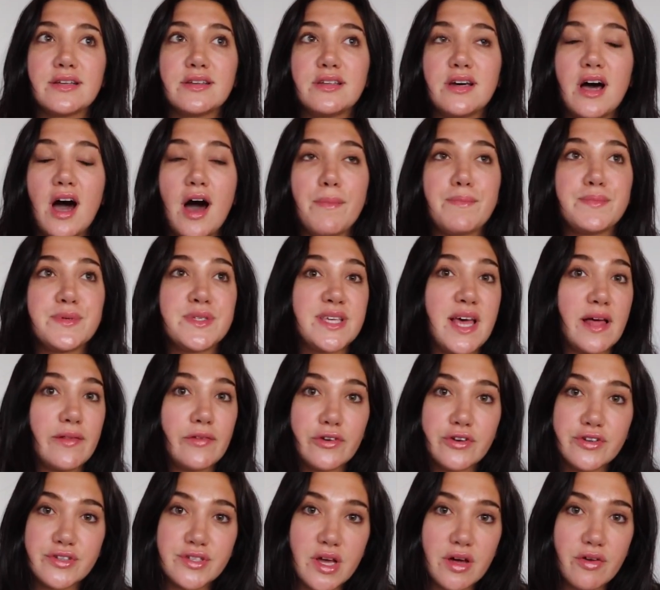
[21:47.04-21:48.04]
top
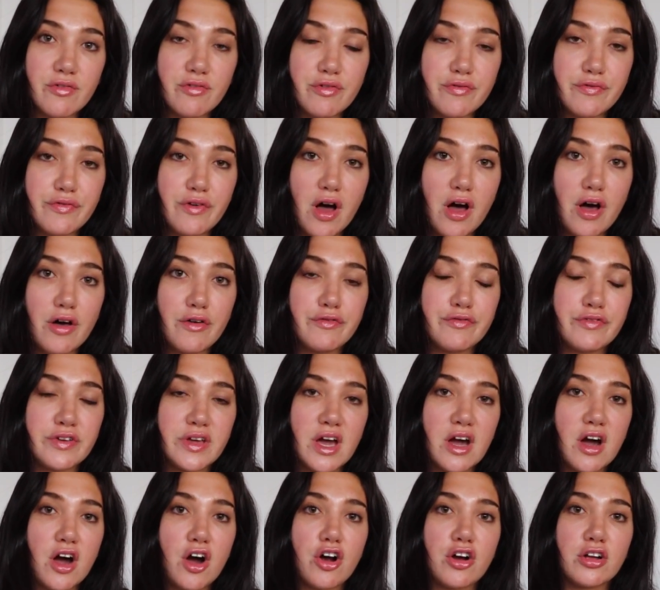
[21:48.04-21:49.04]
sellers on Revolve
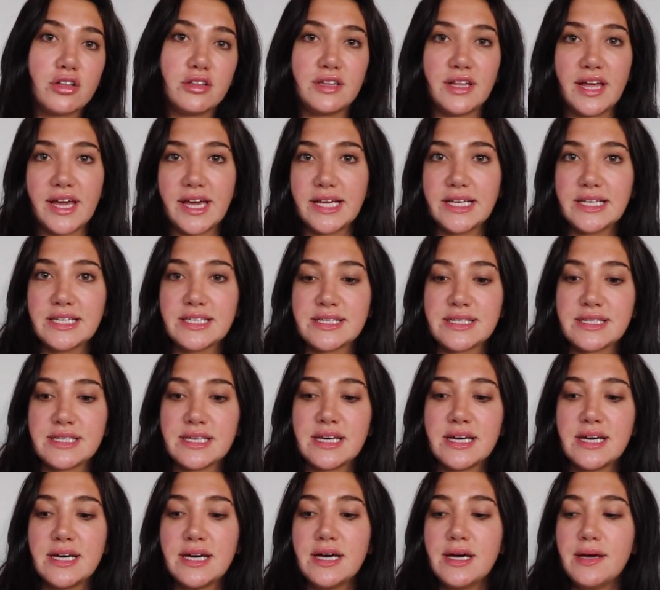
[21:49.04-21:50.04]
via our
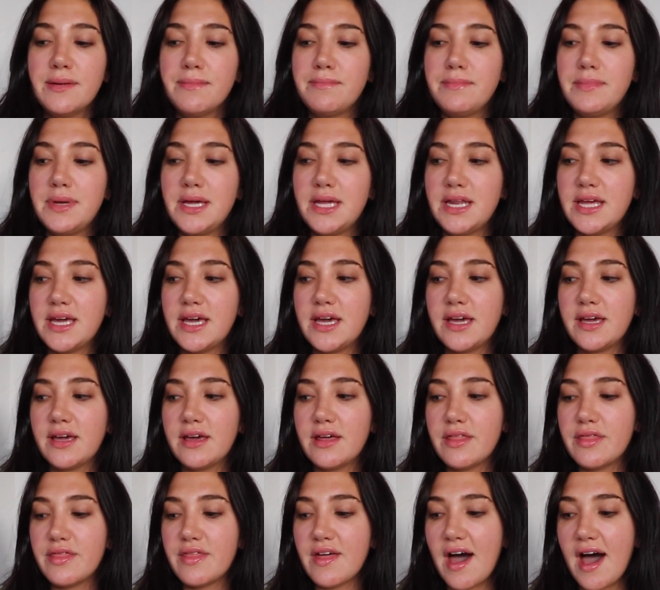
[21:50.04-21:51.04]
links,
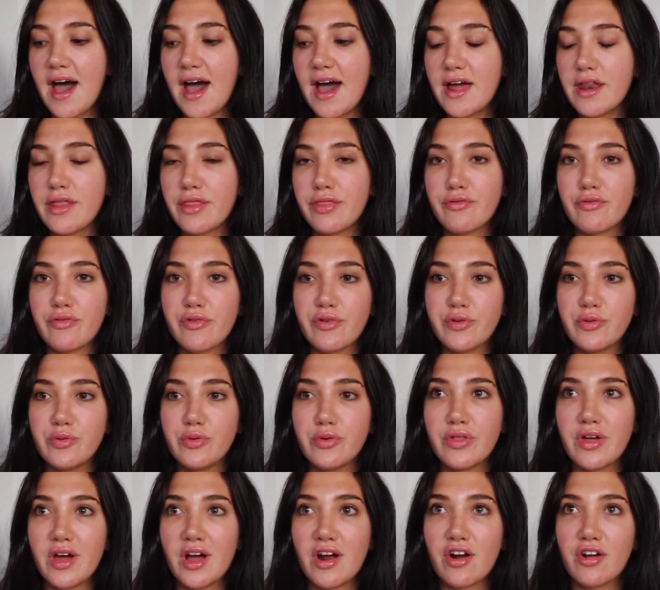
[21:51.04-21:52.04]
meaning that
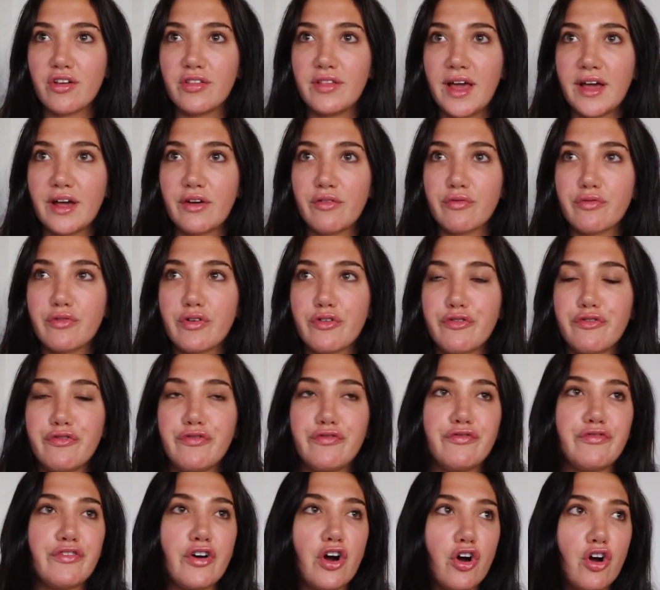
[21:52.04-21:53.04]
through their like
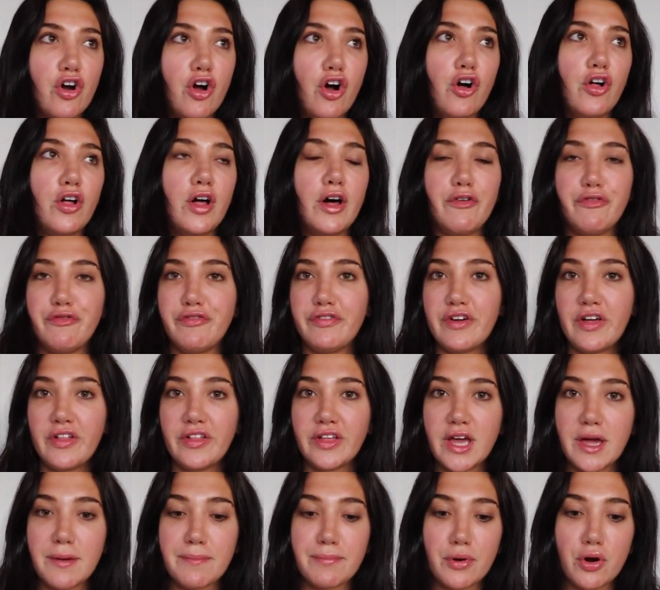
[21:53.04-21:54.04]
referral
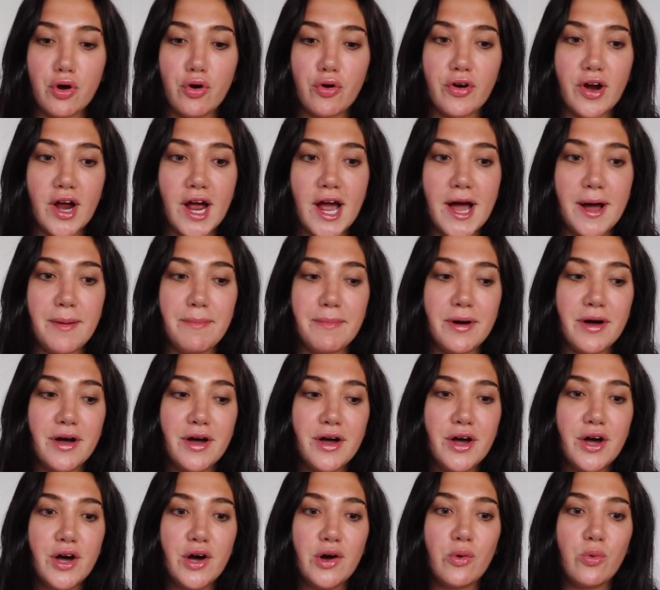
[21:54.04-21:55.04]
affiliate program,
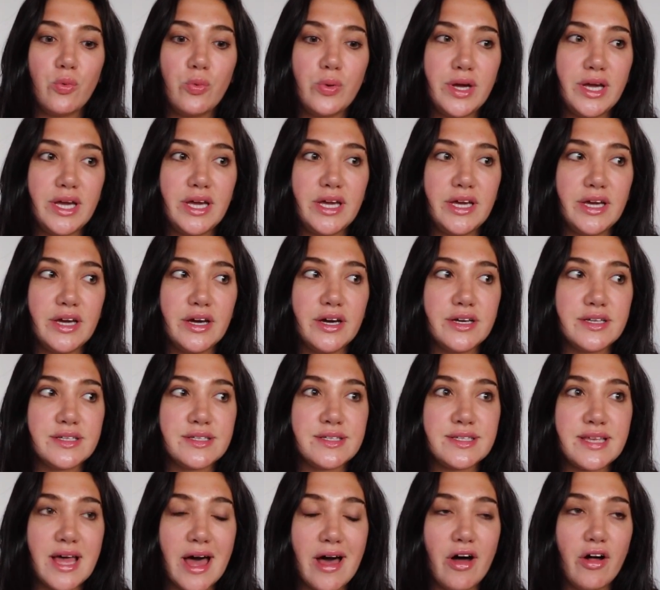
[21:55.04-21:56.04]
we
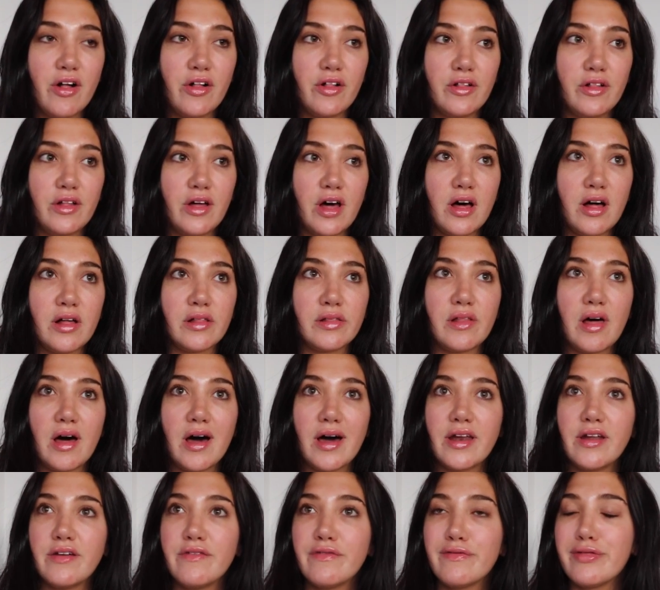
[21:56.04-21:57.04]
sell a
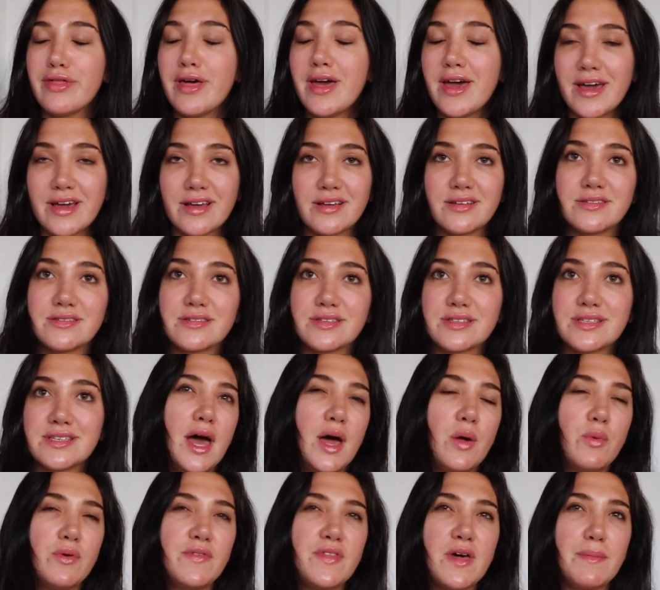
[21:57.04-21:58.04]
lot of things.
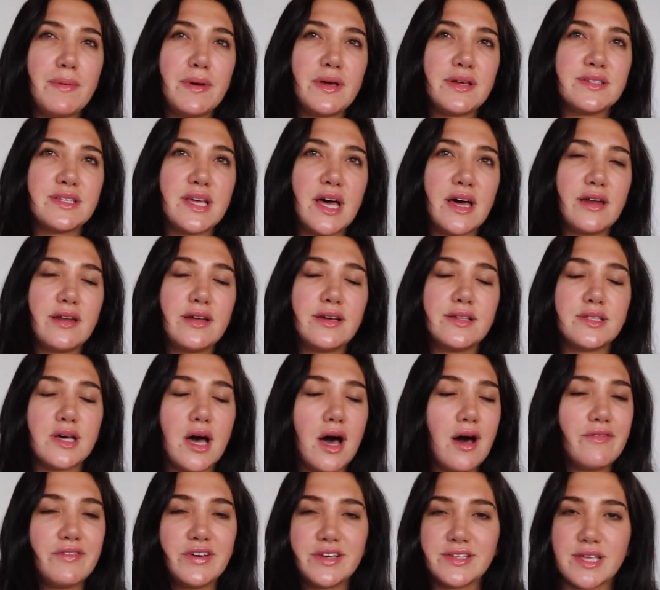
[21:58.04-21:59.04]
And with that being said, it's
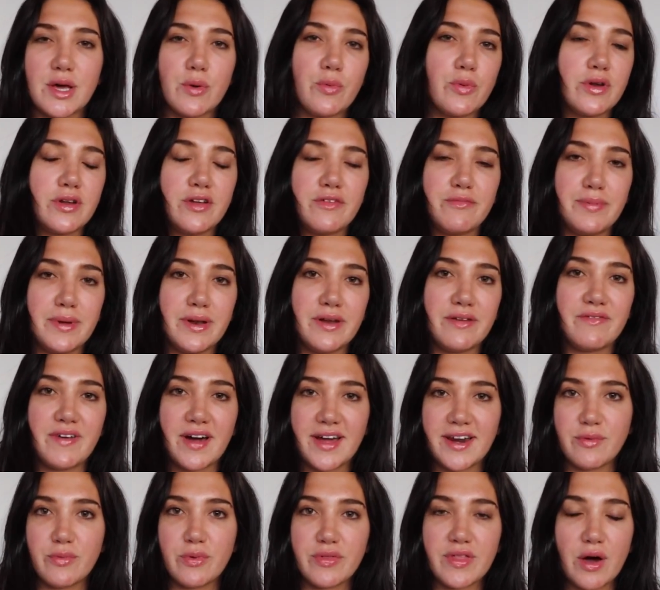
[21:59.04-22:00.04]
obvious I wouldn't have been
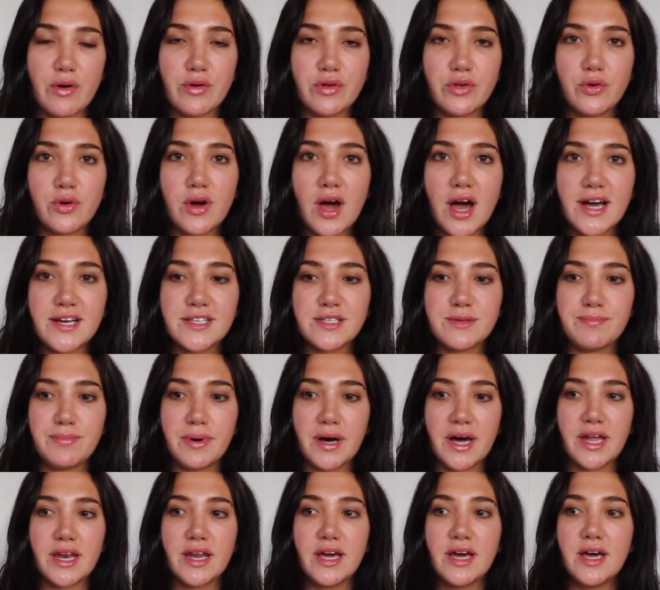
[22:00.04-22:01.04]
invited without you guys,
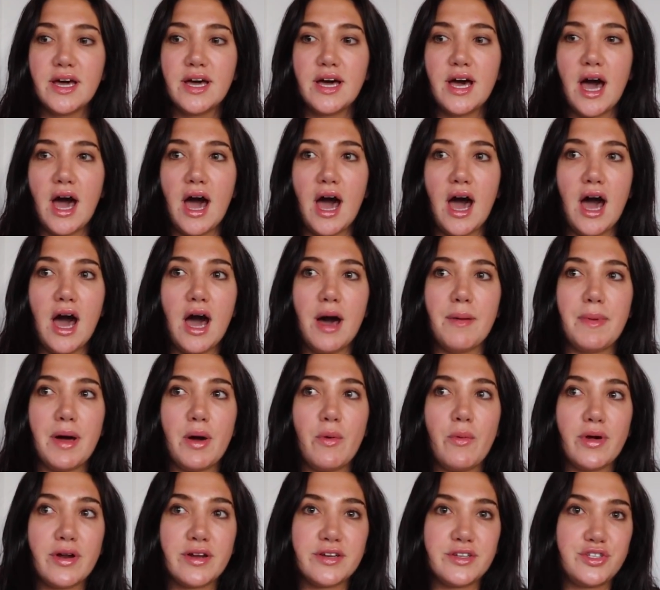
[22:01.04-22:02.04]
but
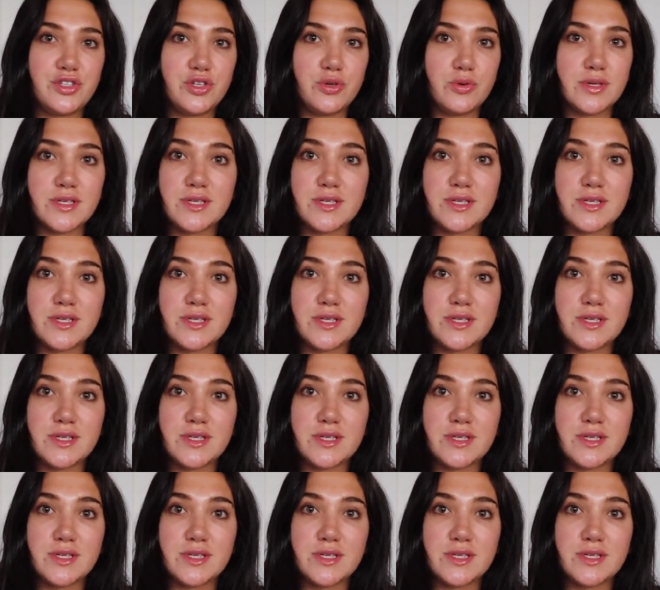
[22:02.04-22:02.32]
I wanted to